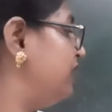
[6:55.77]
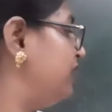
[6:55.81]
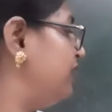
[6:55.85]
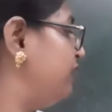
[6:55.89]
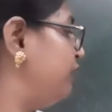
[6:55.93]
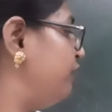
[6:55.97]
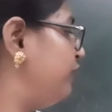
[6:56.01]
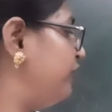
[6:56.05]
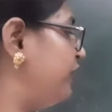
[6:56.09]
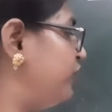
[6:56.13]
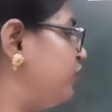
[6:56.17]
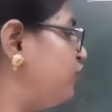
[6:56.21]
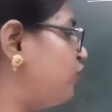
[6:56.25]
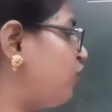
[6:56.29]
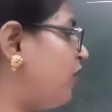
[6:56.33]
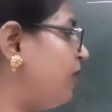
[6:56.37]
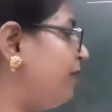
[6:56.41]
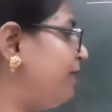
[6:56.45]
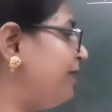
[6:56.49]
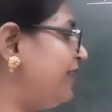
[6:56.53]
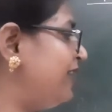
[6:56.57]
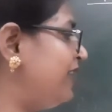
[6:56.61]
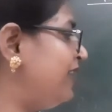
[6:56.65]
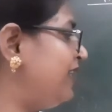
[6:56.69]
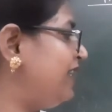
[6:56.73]
We
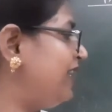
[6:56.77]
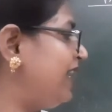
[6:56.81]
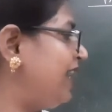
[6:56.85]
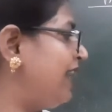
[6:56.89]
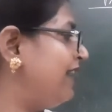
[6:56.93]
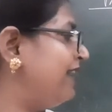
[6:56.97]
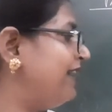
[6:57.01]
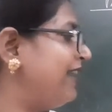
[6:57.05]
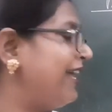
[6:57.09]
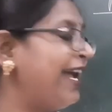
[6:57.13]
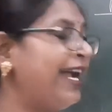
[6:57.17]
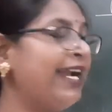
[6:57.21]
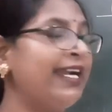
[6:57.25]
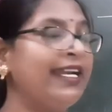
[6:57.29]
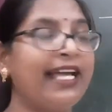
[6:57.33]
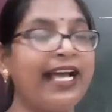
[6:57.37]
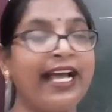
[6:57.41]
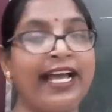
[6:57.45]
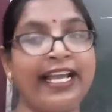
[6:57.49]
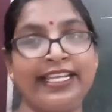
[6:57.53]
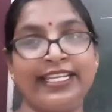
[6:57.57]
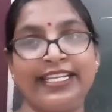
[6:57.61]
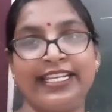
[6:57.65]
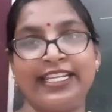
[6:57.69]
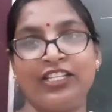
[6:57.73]
drop E and add
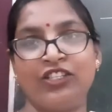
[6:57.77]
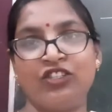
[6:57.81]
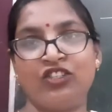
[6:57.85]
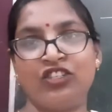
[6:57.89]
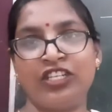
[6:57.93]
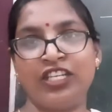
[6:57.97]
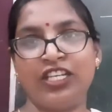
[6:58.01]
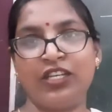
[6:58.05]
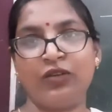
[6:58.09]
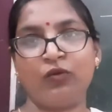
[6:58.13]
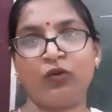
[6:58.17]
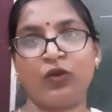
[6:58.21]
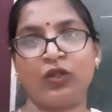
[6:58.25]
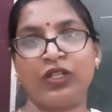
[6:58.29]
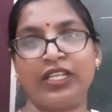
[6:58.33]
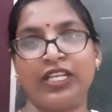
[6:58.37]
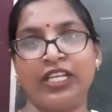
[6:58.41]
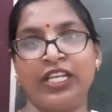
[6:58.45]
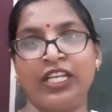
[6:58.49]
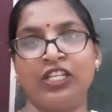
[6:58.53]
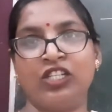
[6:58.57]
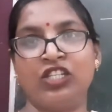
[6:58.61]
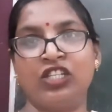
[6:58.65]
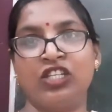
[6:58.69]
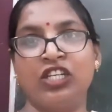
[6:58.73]
ing with
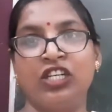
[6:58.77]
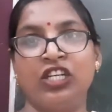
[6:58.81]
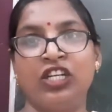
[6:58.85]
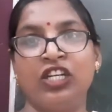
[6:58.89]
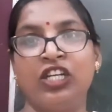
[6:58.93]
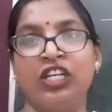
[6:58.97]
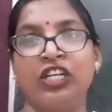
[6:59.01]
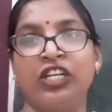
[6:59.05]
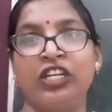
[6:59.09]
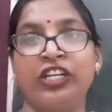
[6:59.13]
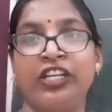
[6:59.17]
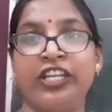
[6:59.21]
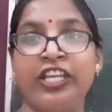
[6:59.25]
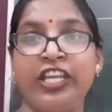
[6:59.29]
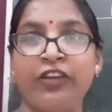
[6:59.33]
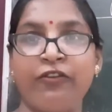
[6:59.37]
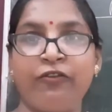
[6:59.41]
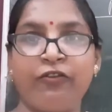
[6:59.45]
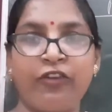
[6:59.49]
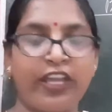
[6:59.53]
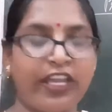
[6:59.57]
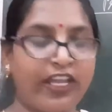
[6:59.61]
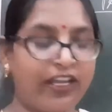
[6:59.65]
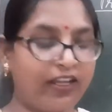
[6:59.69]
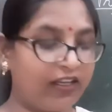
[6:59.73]
it.
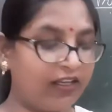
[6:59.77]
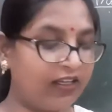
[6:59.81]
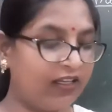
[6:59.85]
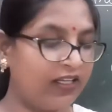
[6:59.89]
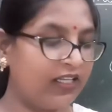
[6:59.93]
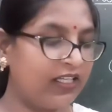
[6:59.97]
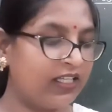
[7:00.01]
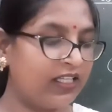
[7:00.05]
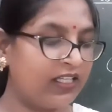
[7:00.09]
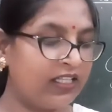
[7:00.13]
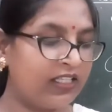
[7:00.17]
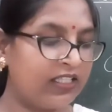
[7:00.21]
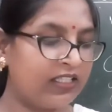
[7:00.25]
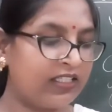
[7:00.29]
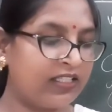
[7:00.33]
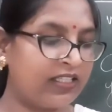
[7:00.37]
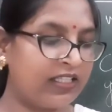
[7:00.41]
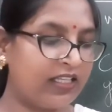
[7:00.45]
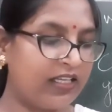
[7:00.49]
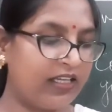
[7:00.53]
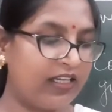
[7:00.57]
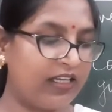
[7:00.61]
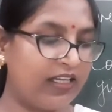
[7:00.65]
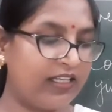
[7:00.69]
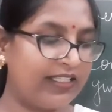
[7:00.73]
Giving.
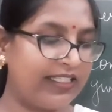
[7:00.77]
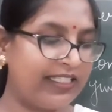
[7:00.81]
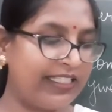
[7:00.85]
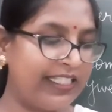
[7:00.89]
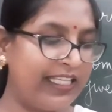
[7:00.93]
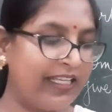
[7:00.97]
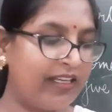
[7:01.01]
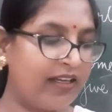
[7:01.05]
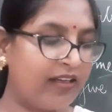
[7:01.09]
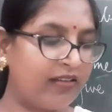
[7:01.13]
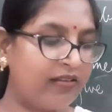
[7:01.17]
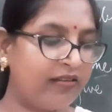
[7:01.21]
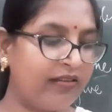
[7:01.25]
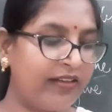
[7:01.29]
So, see other